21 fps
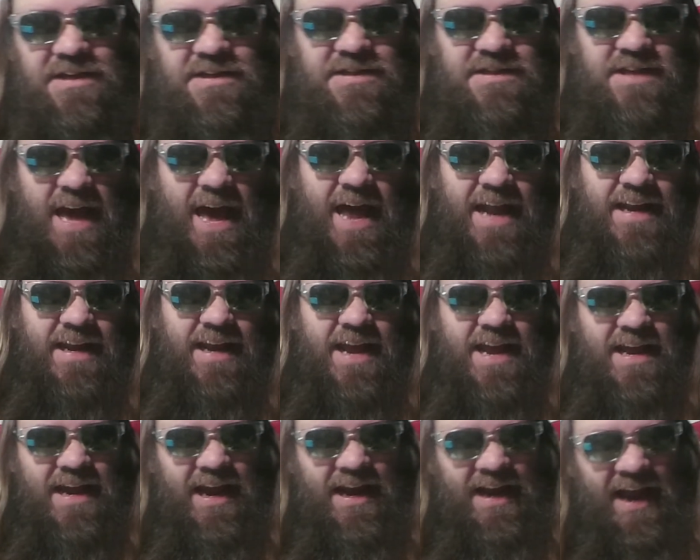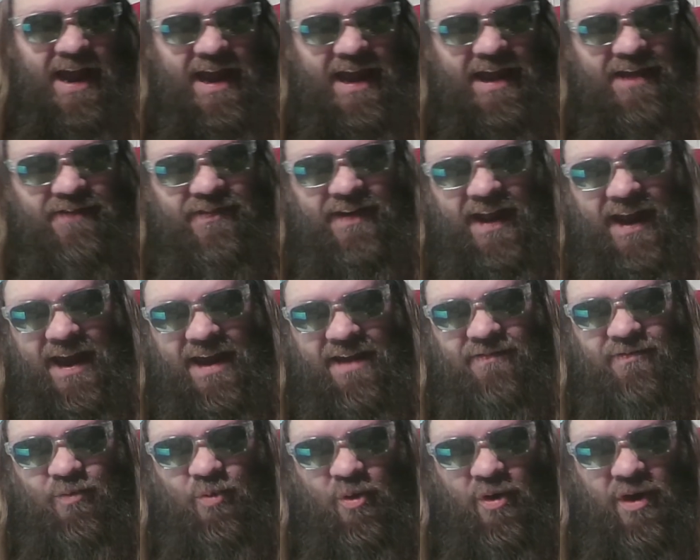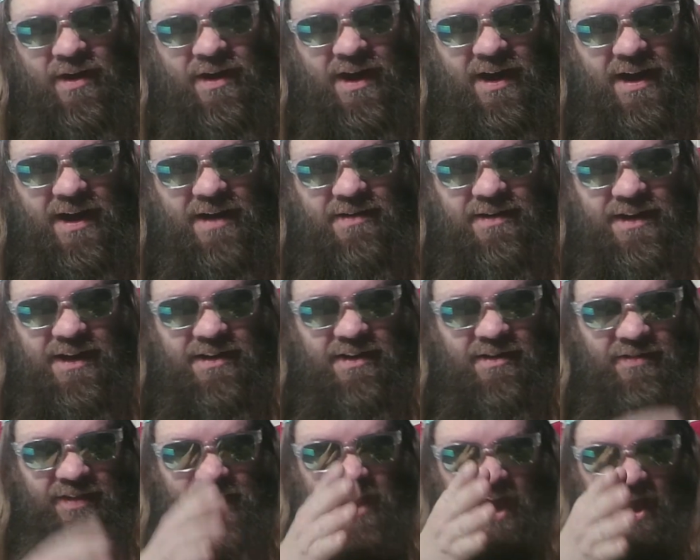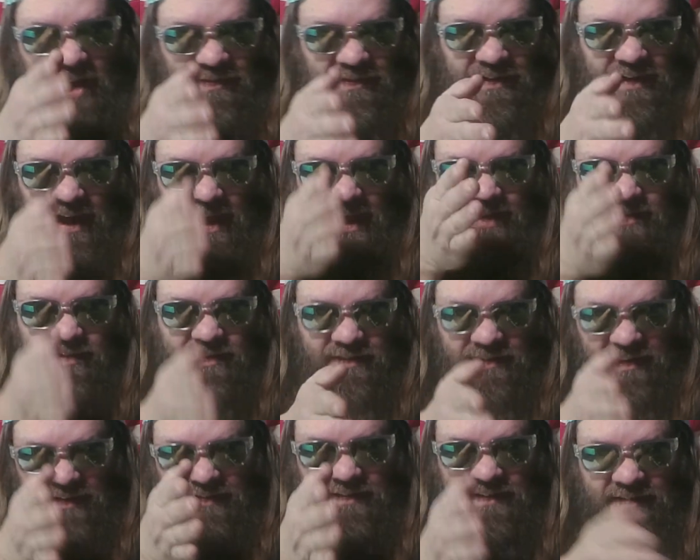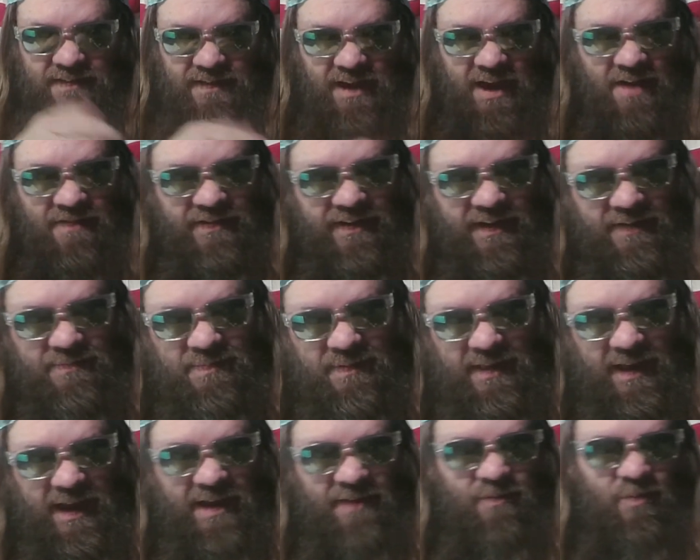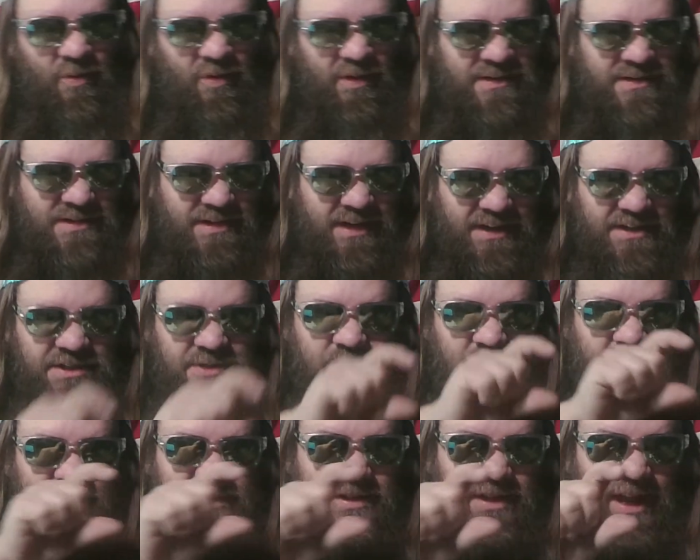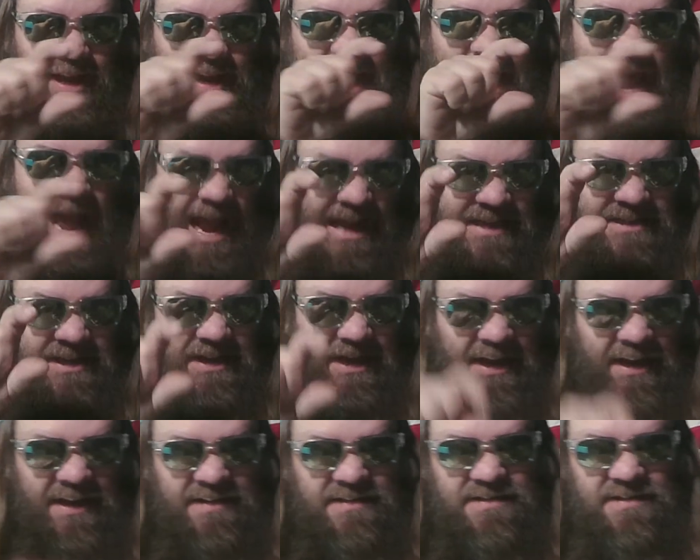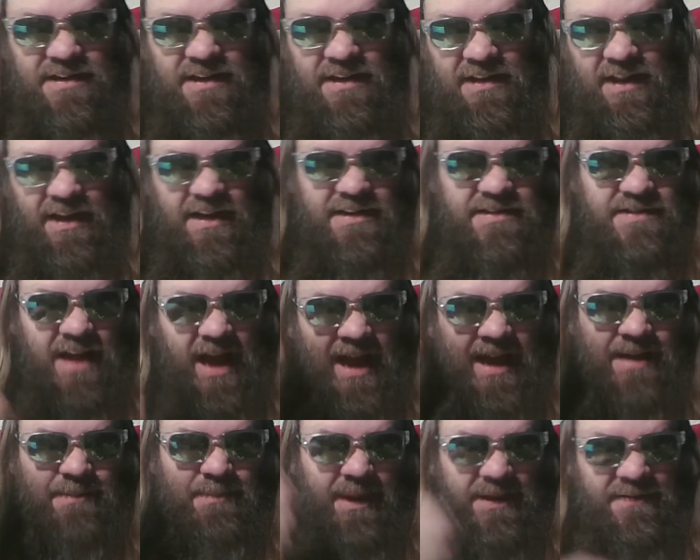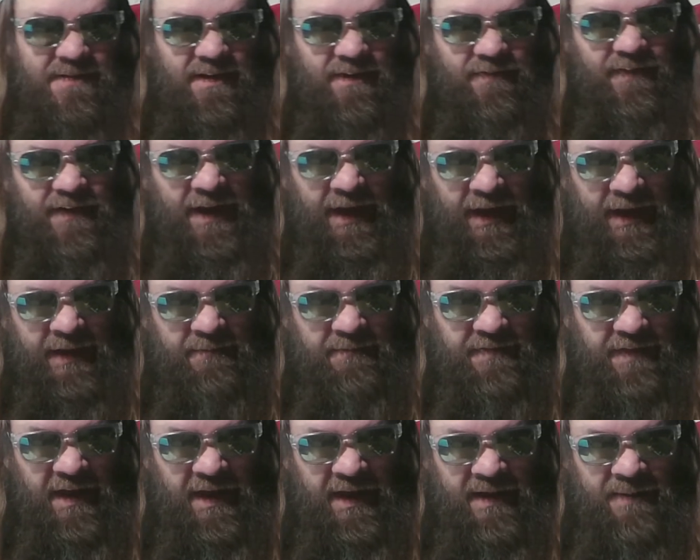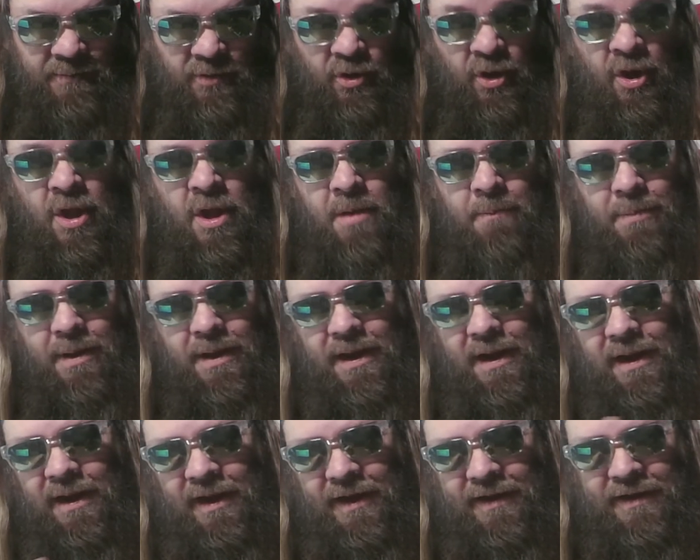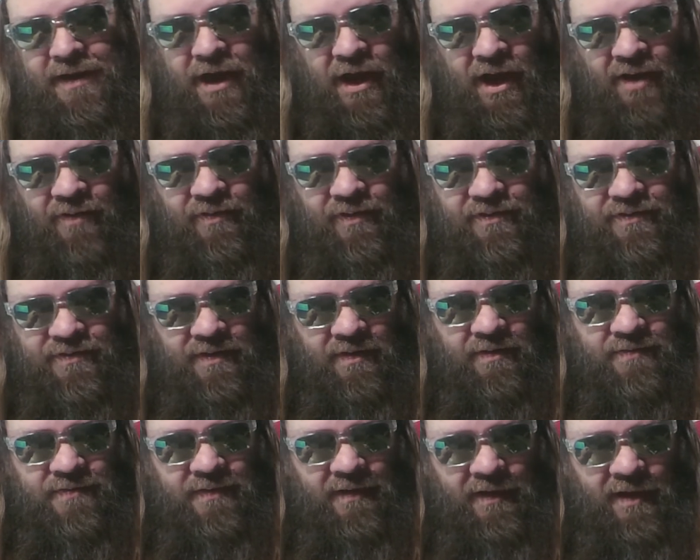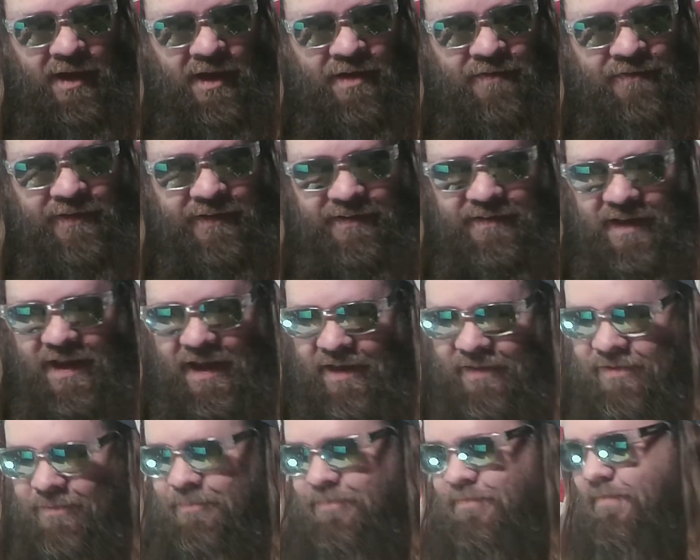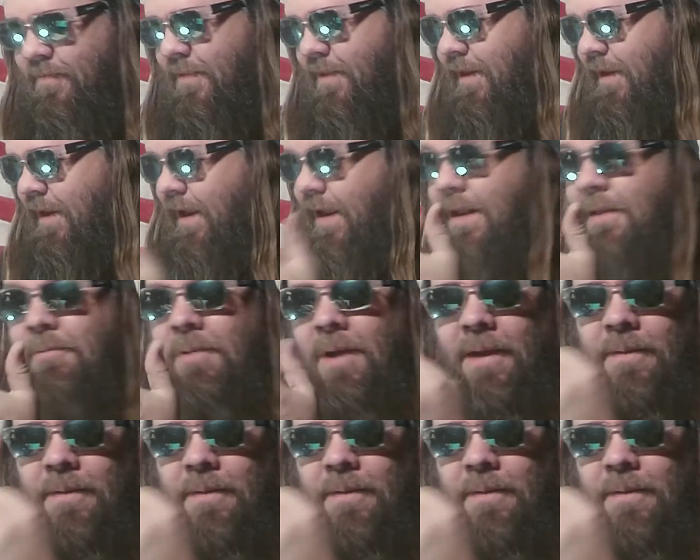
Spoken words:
site, and they even have one, you know, the COVID deaths is listed as a COVID death, but they have one section where it's like accidents. Like, I hit myself in the head with a hammer, but I had COVID, so it's a COVID death. Anyway,